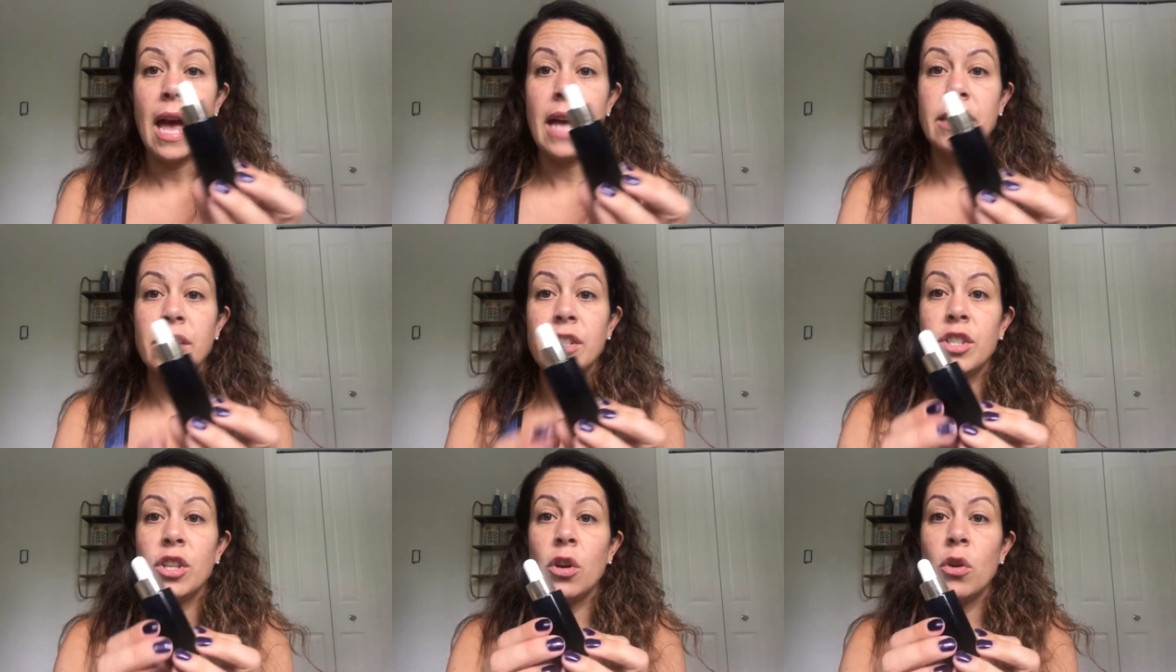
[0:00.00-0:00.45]

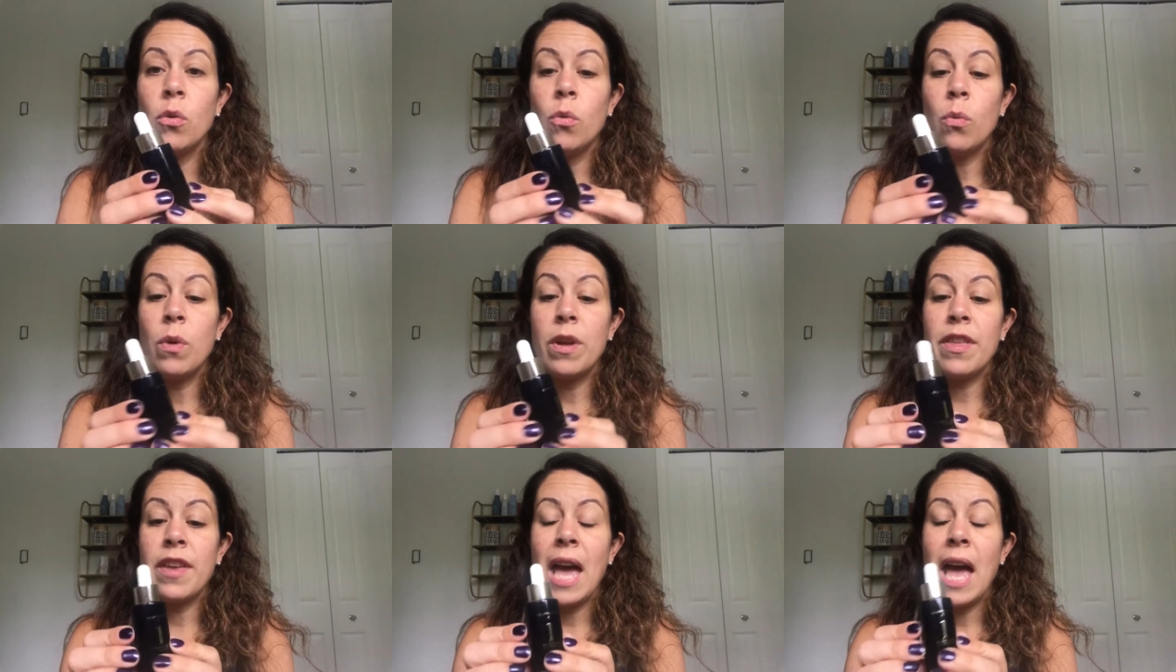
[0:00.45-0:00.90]
And so
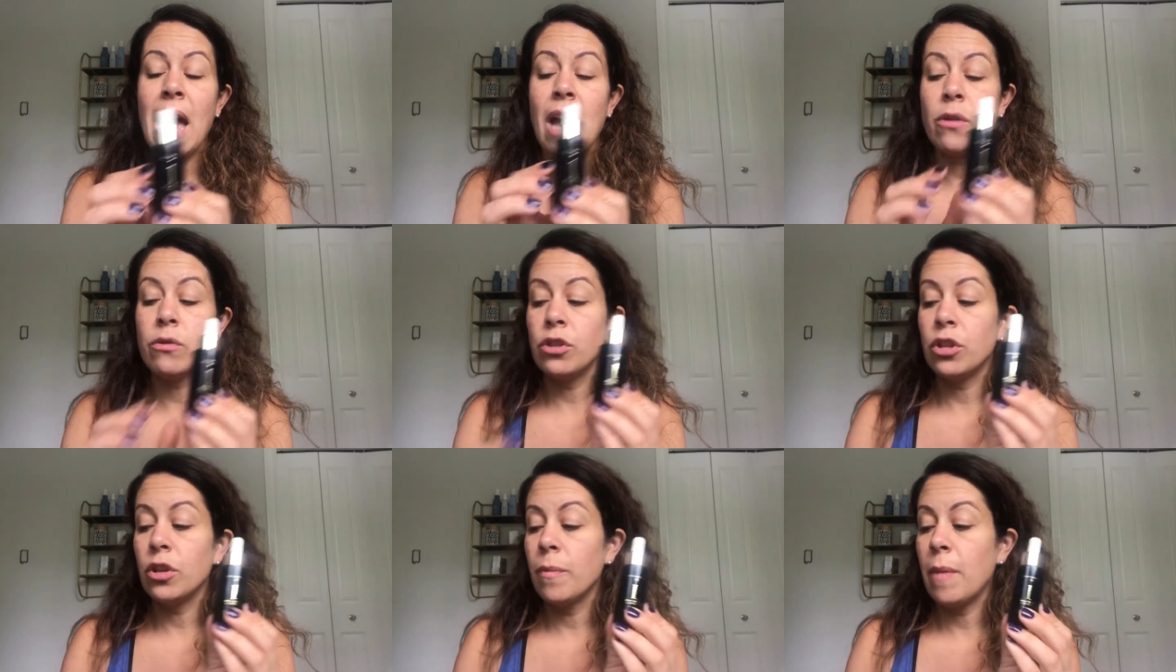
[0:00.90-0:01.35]
with
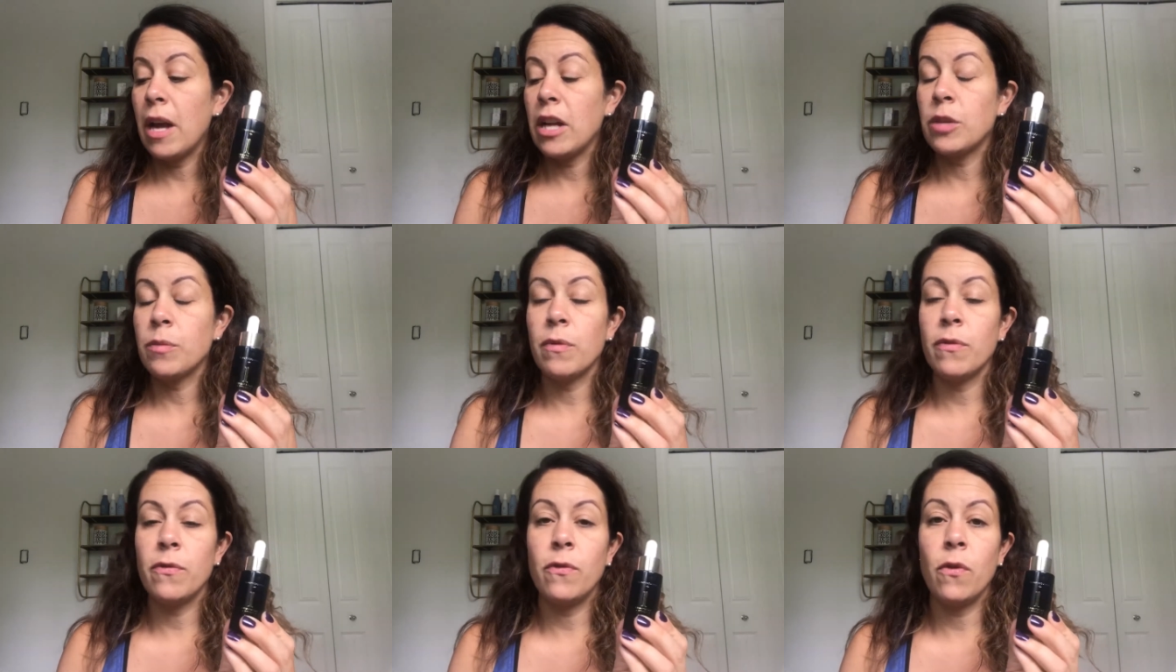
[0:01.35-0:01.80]

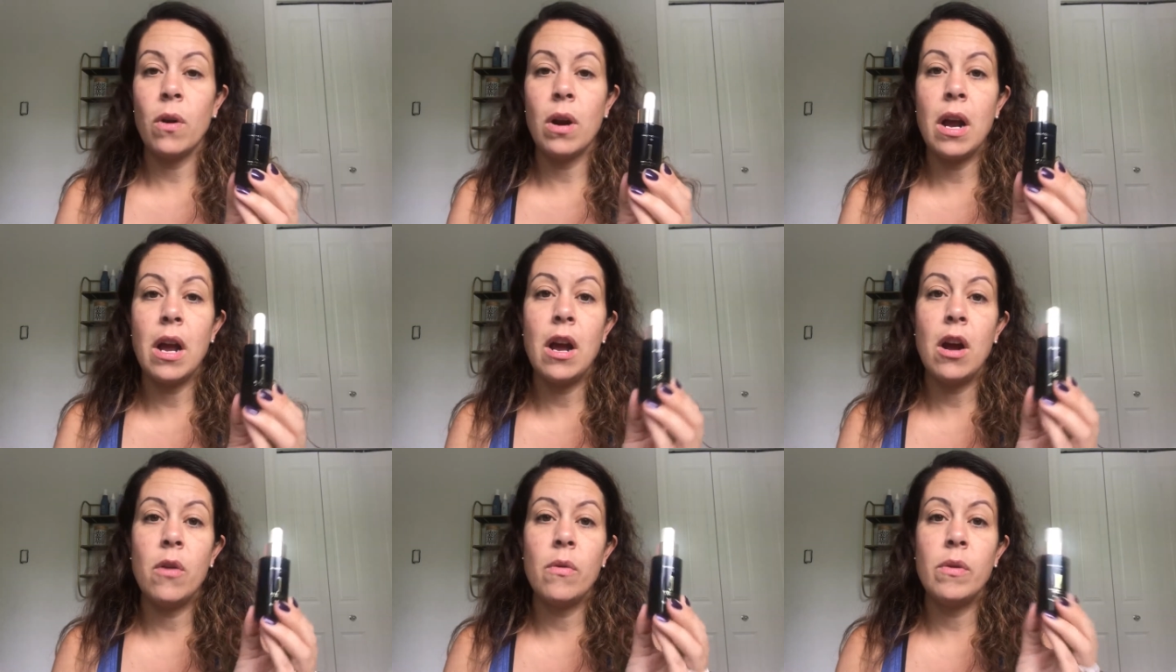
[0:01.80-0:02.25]
Countermatch before,
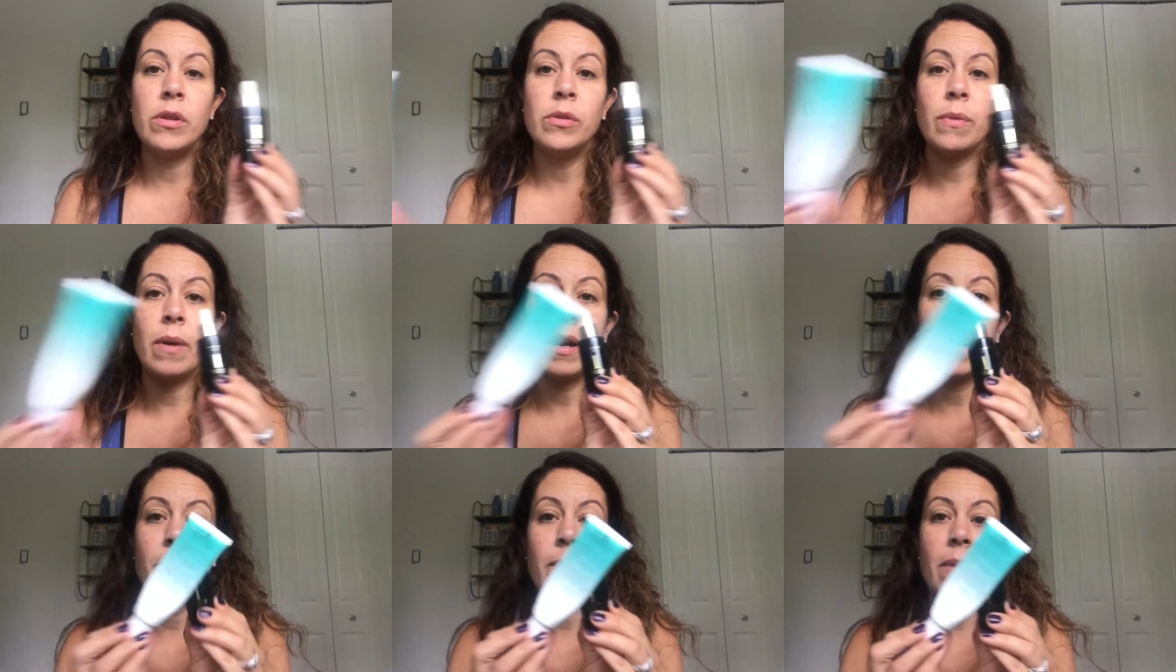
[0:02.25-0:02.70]
I always
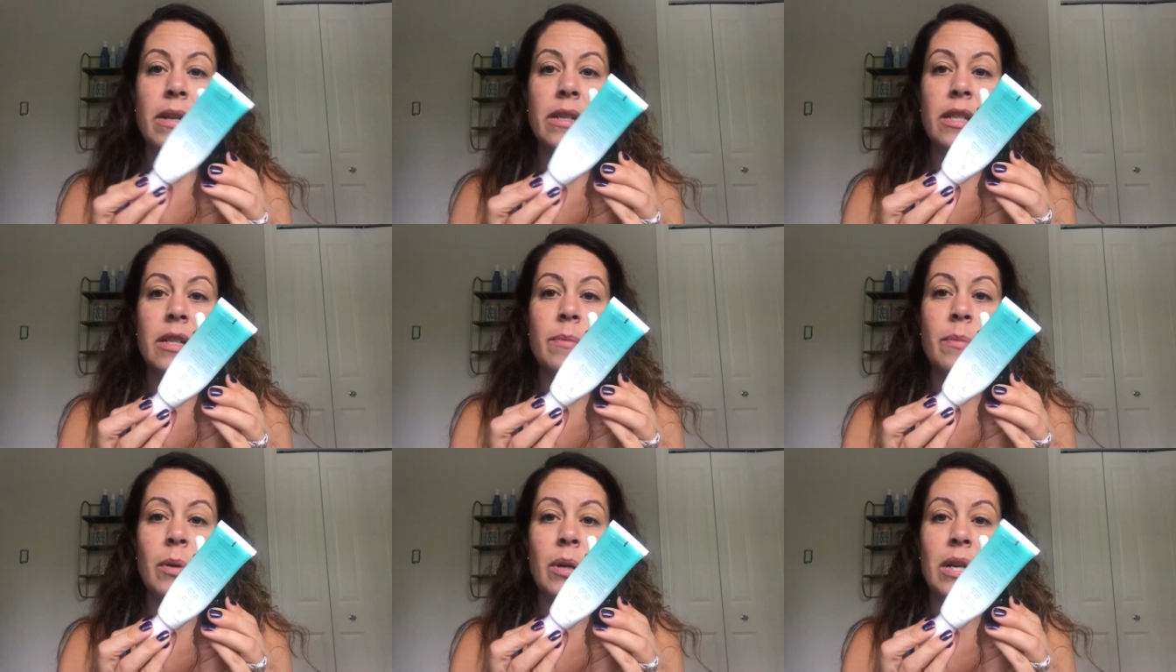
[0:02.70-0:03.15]

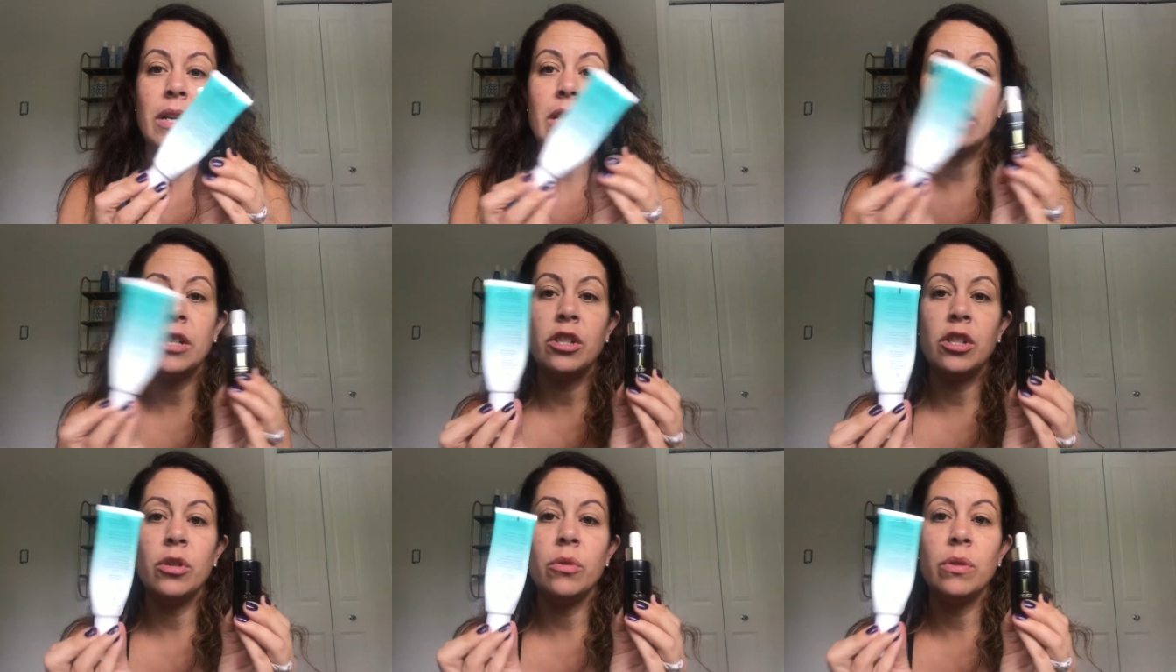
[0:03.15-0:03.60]
recommended putting
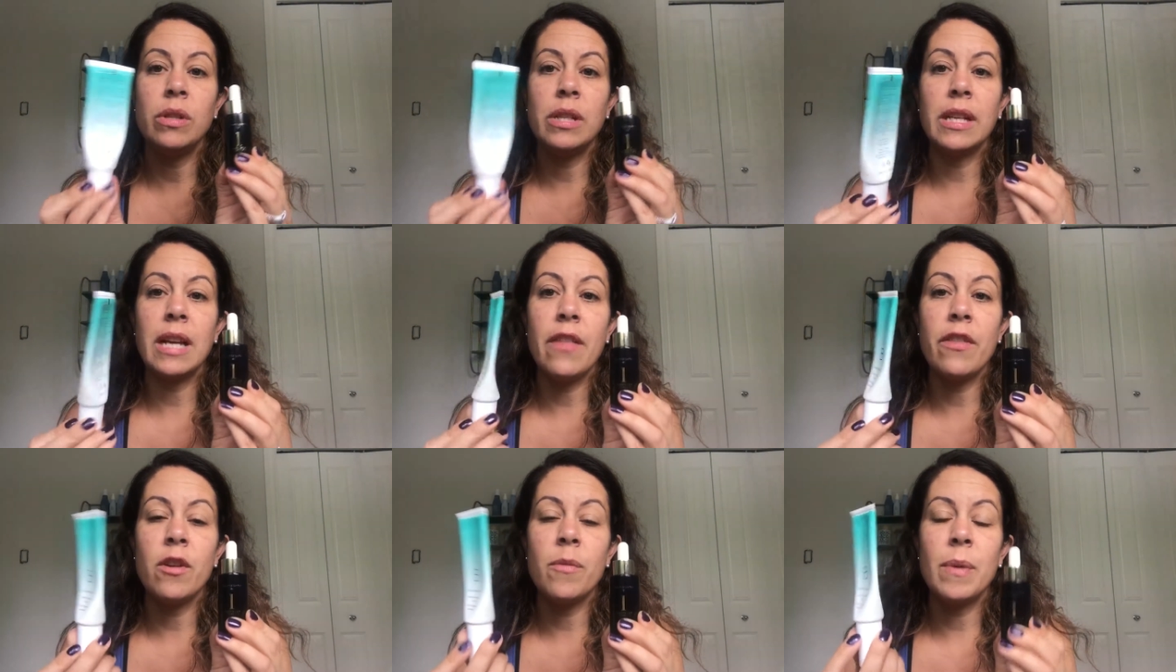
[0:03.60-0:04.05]
the two
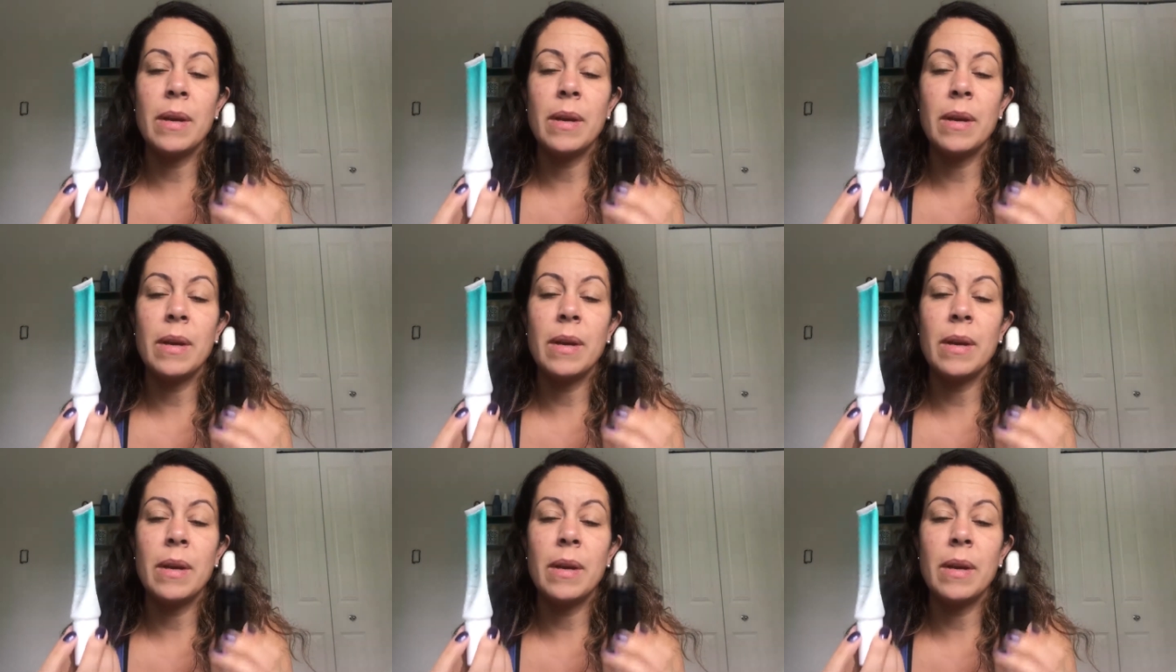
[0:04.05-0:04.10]
together,